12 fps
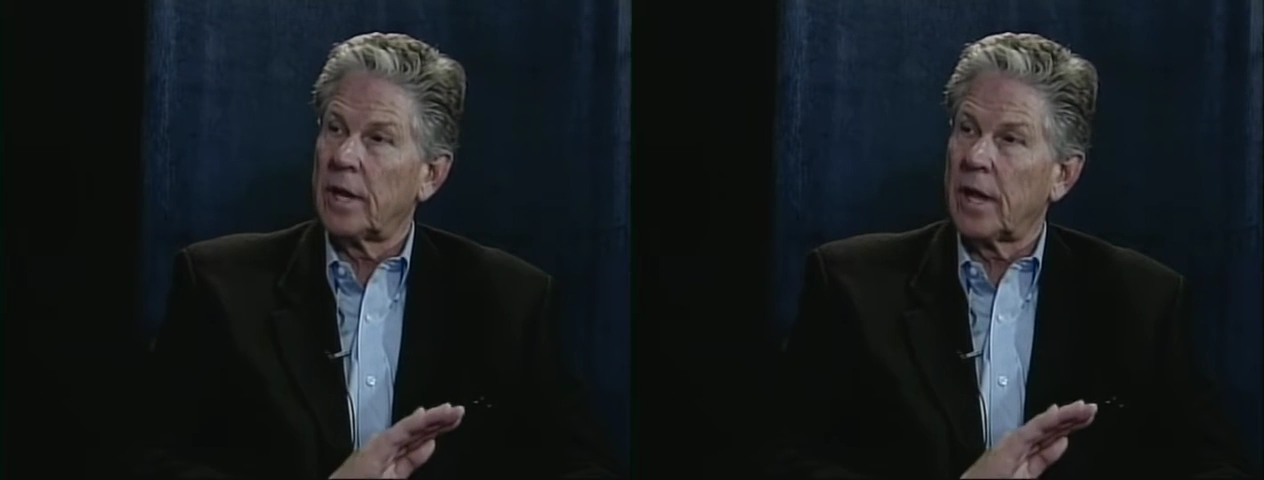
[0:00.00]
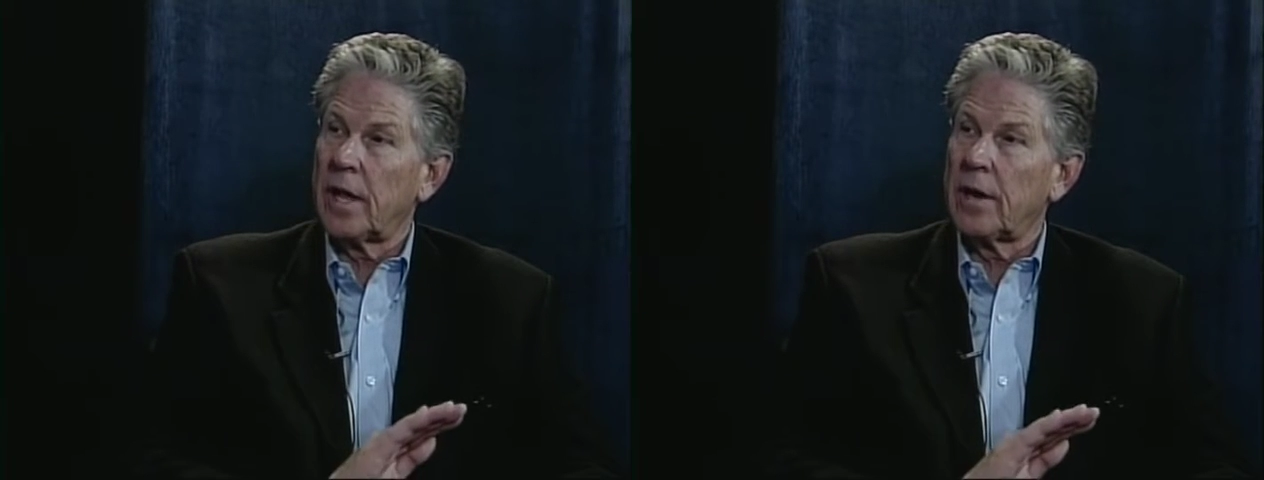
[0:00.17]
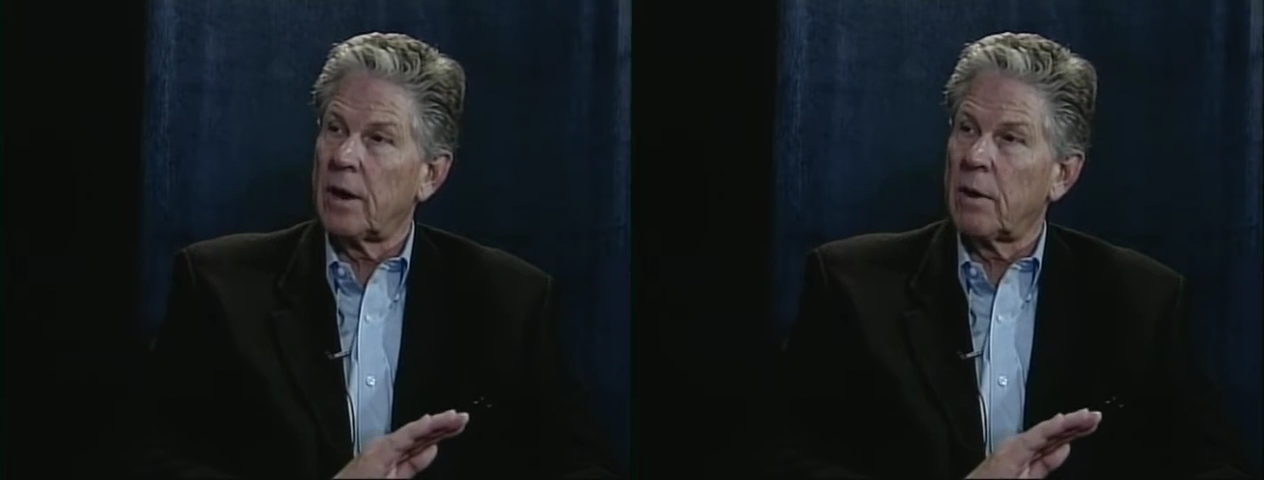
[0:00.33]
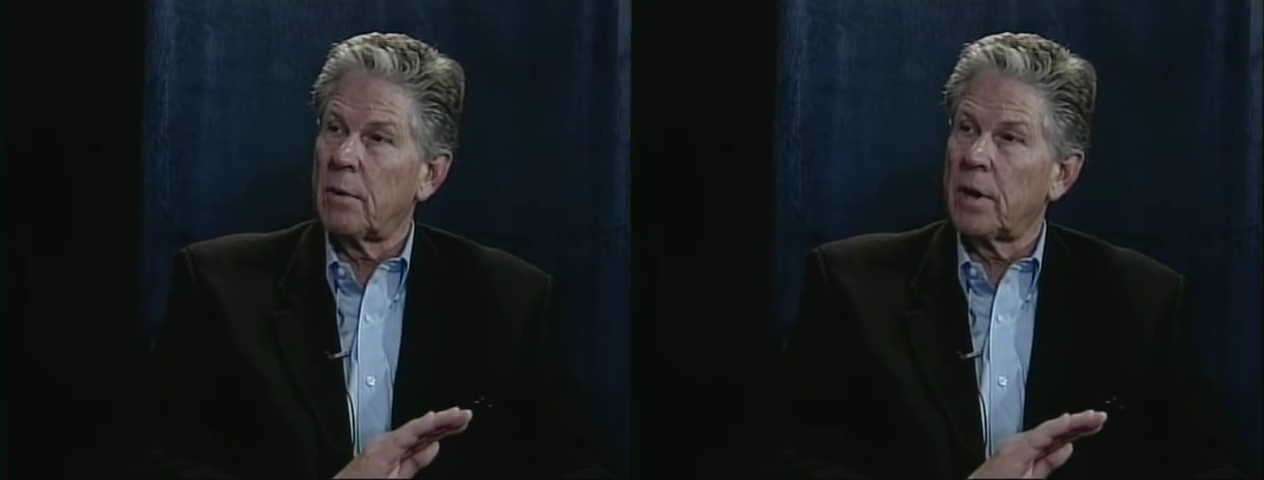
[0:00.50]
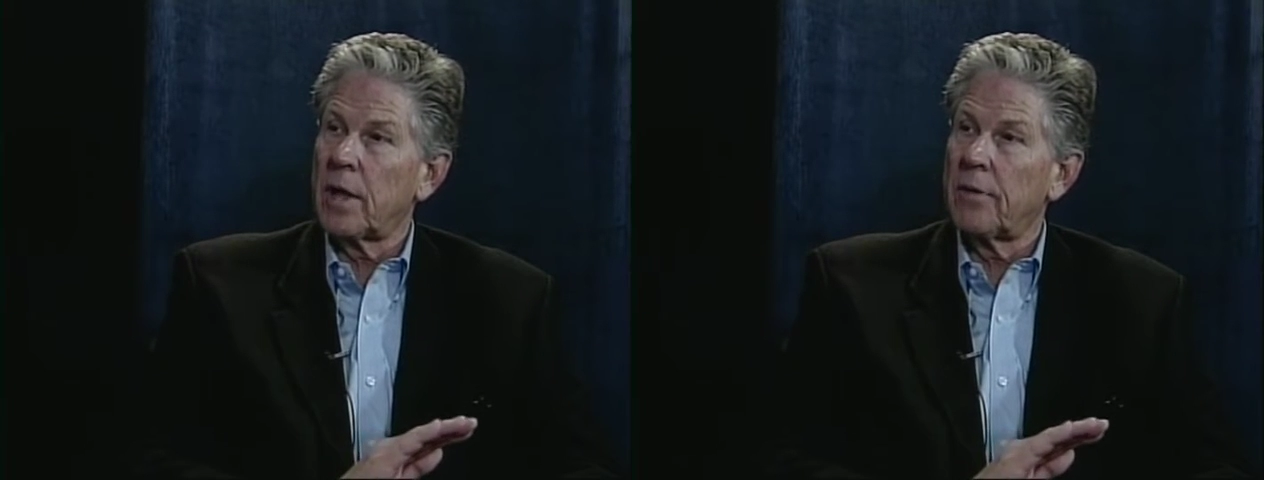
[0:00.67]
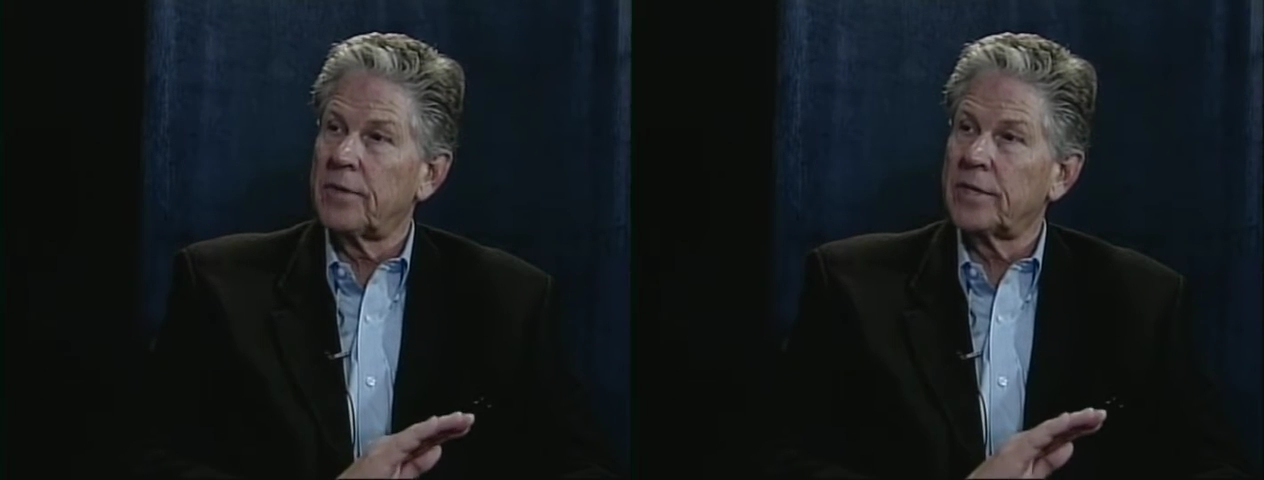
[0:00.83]
in our
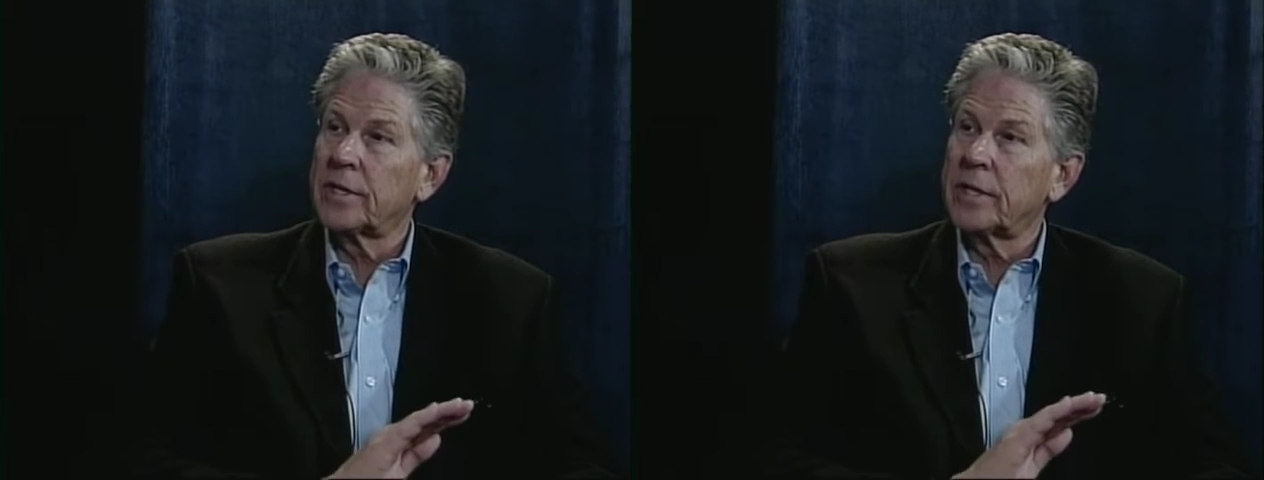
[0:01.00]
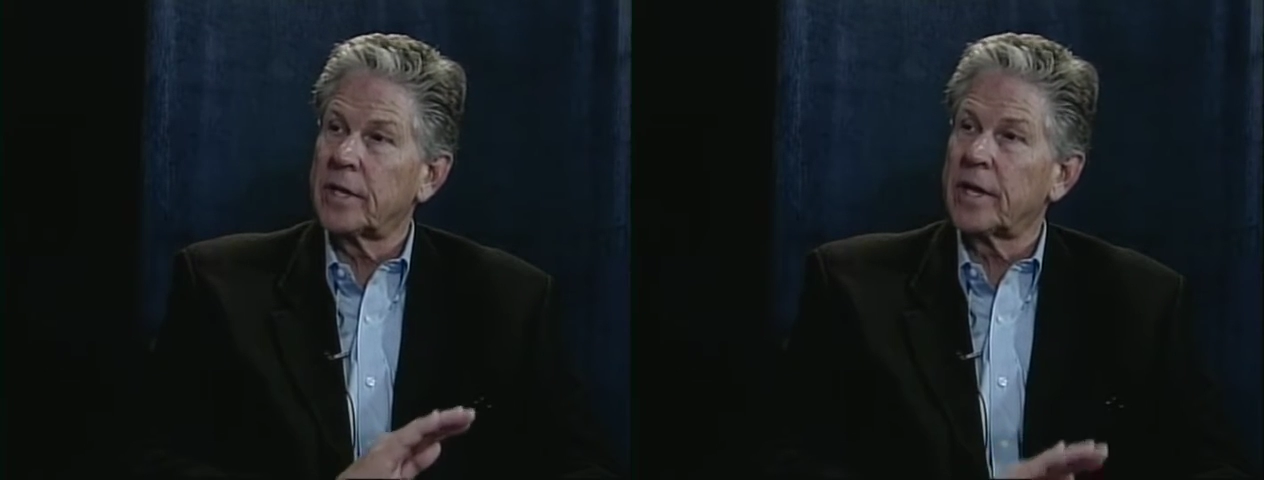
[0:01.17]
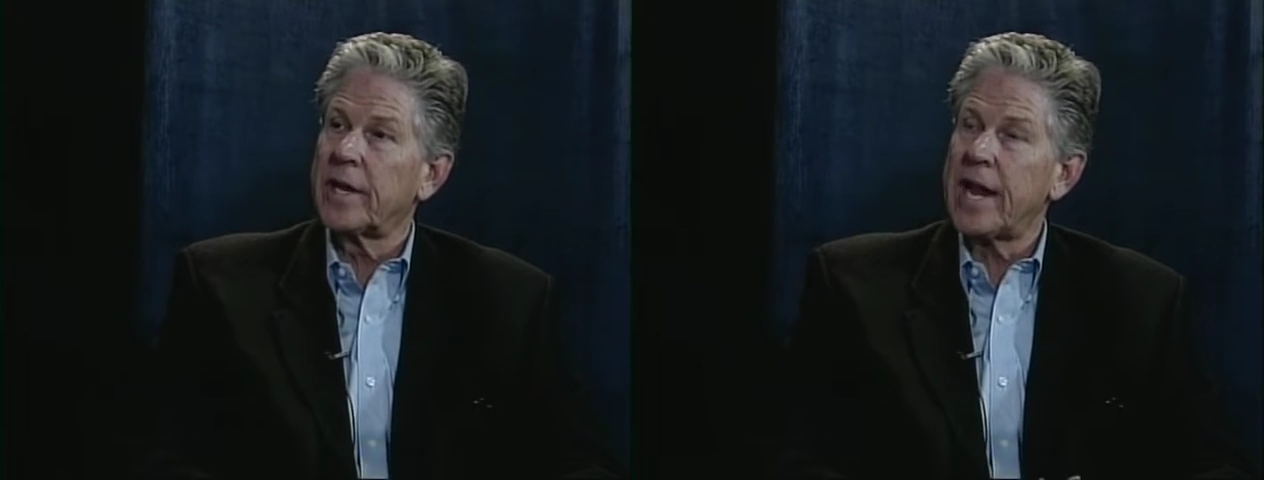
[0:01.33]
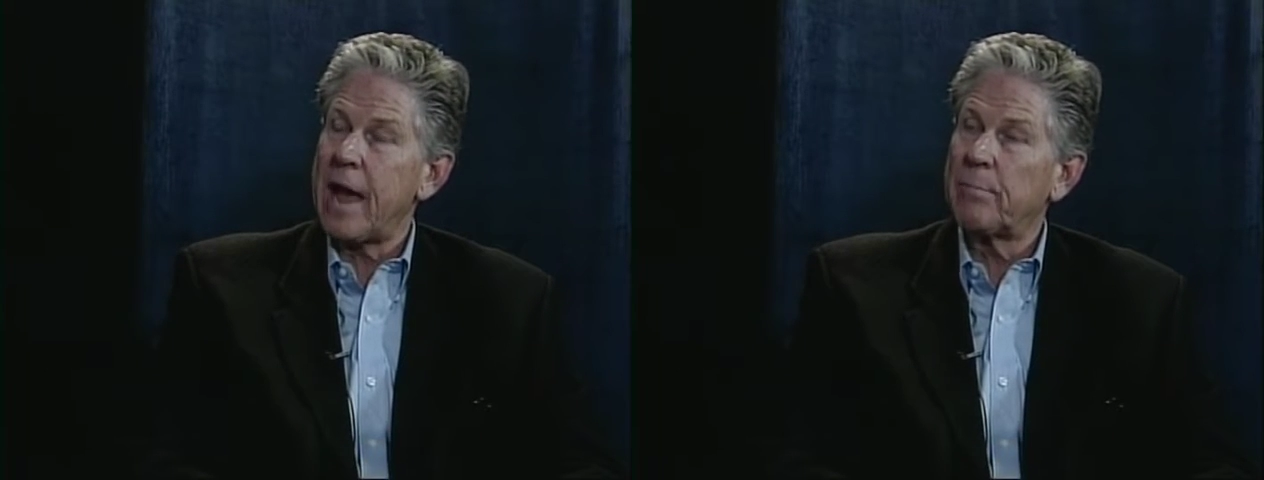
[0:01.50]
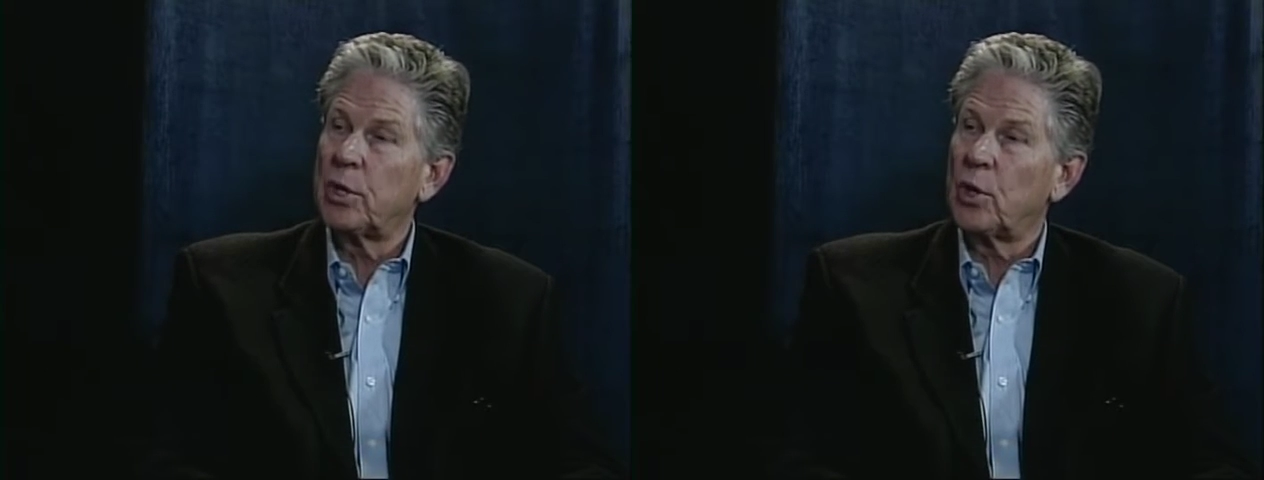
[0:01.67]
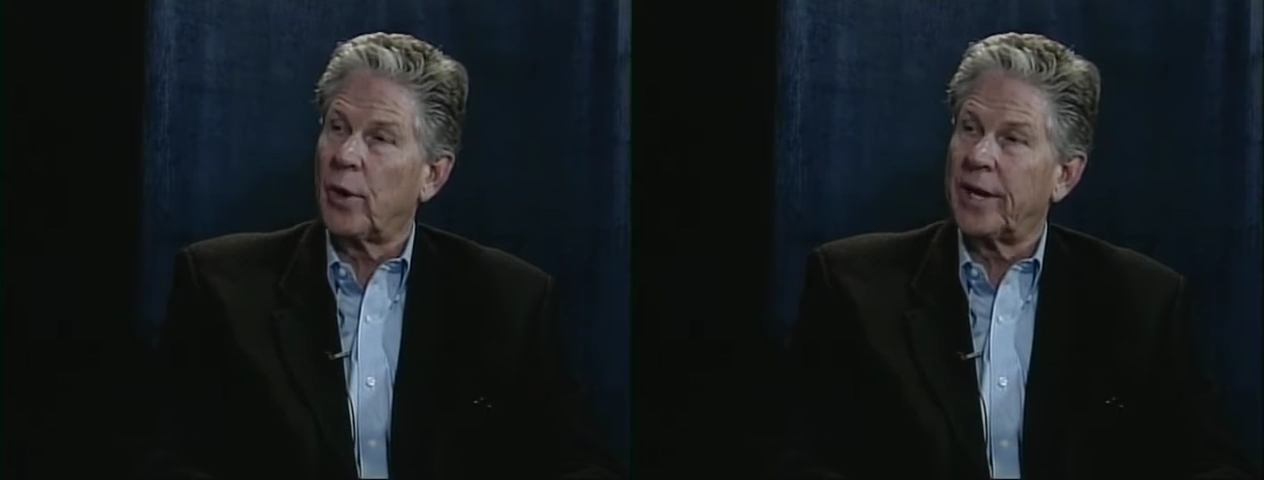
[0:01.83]
the
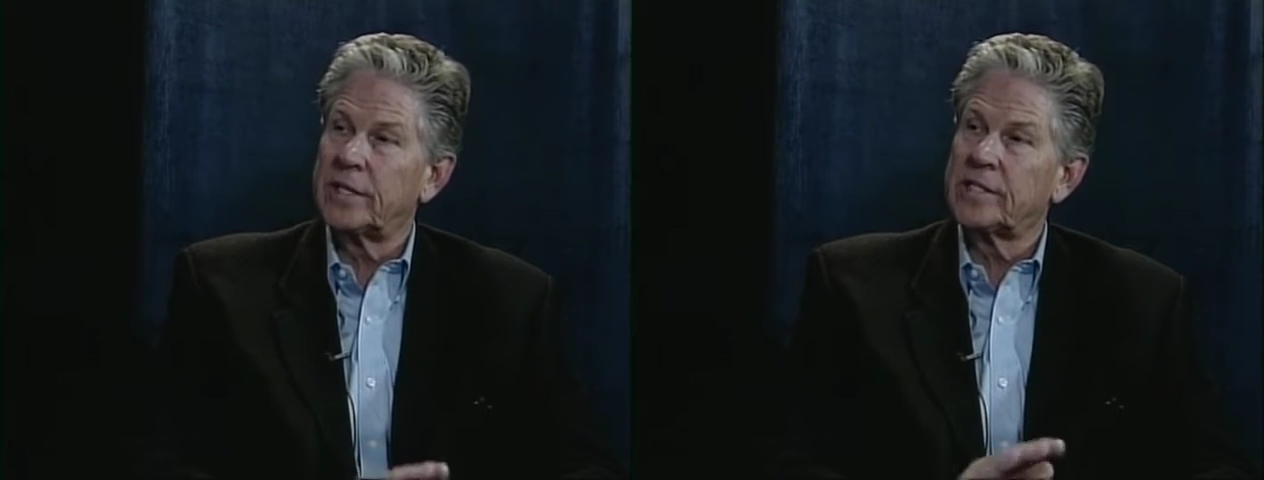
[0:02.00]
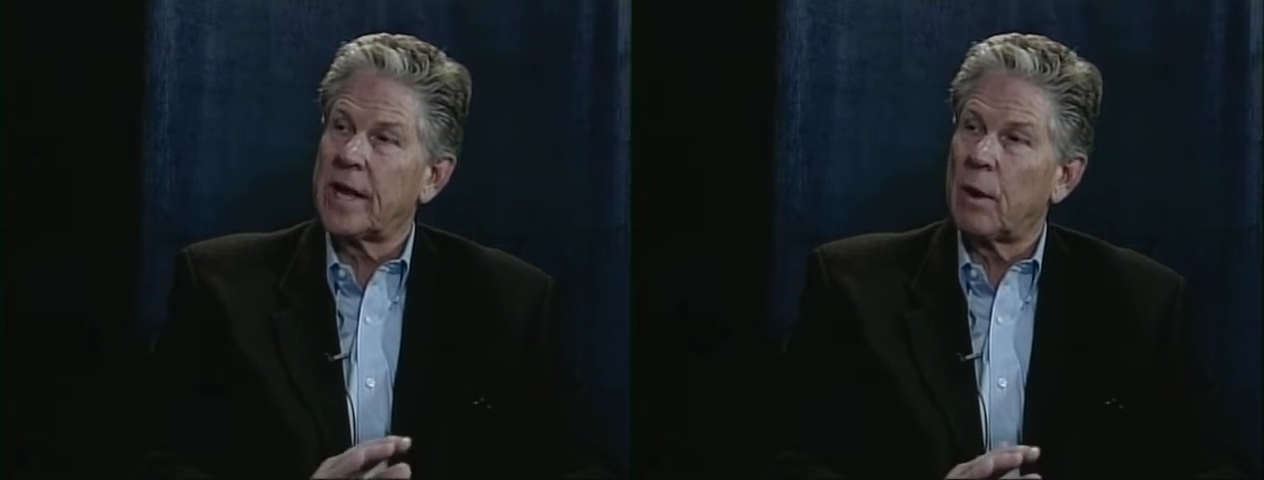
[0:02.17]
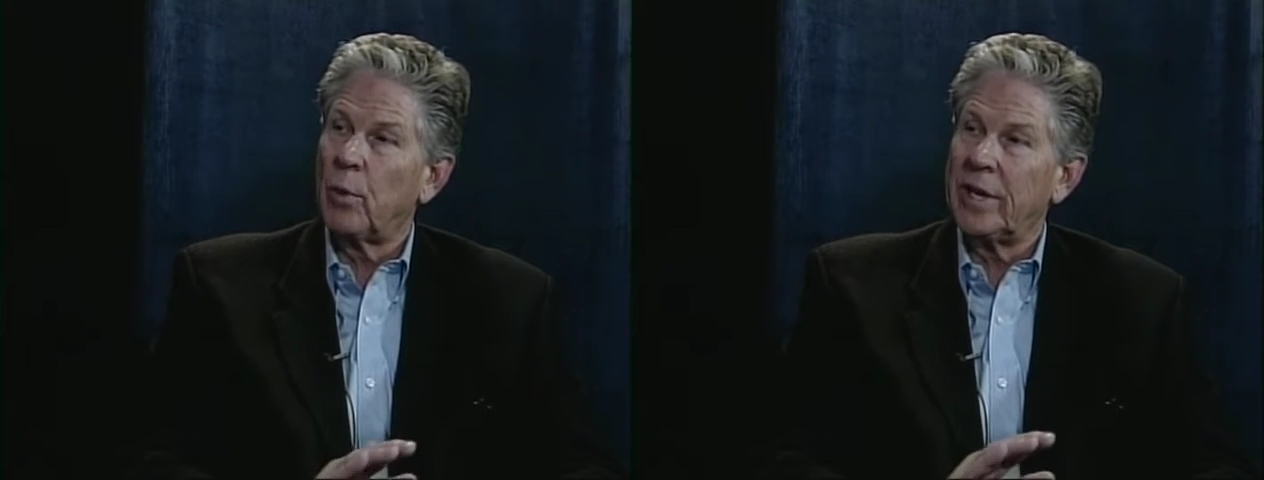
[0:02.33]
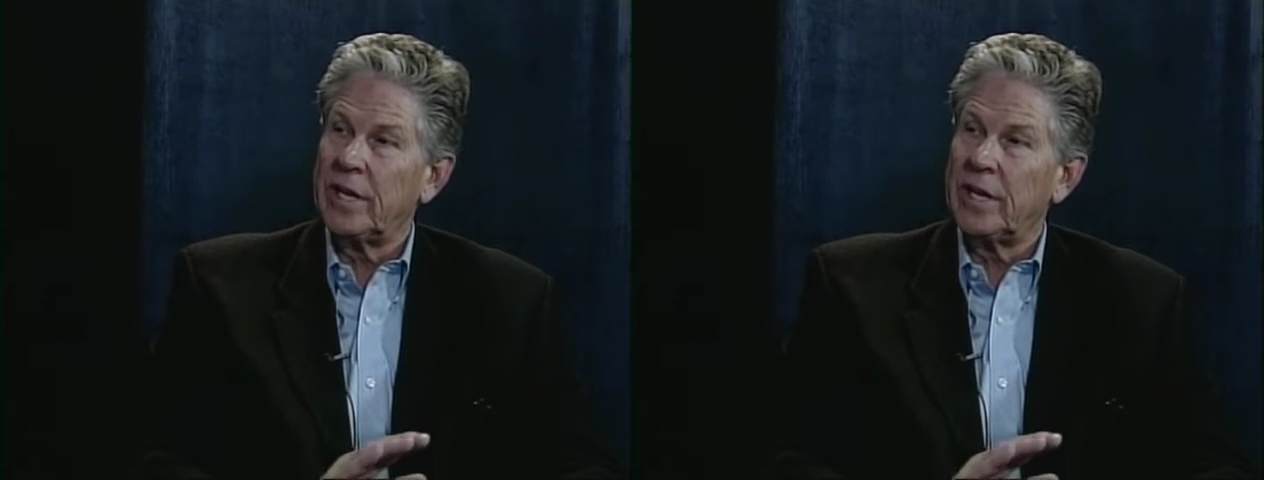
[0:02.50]
cannabinoids that we